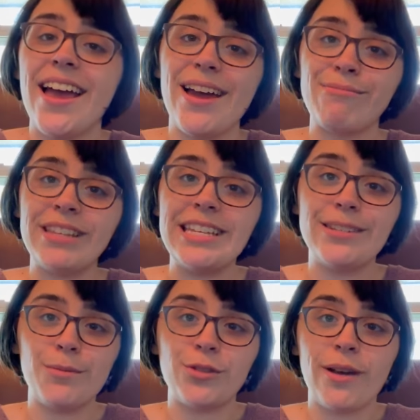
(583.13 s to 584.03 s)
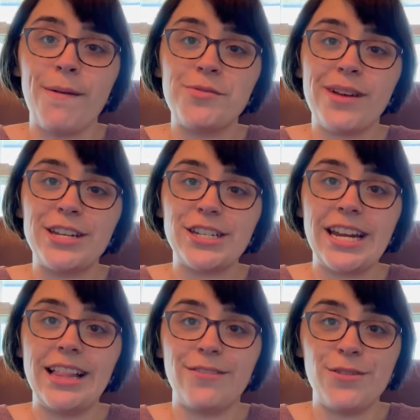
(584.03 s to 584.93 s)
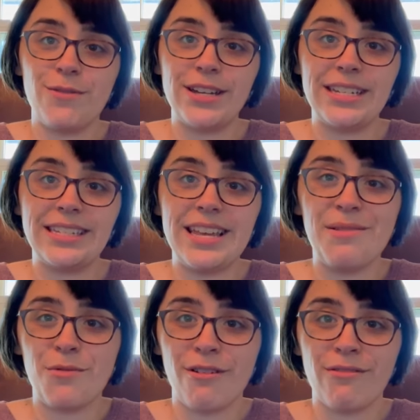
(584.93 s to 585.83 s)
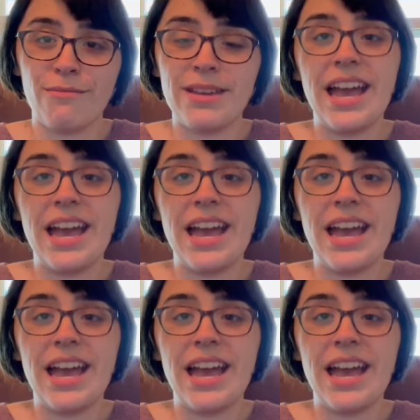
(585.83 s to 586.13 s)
And please subscribe to my channel if you want to see more from me.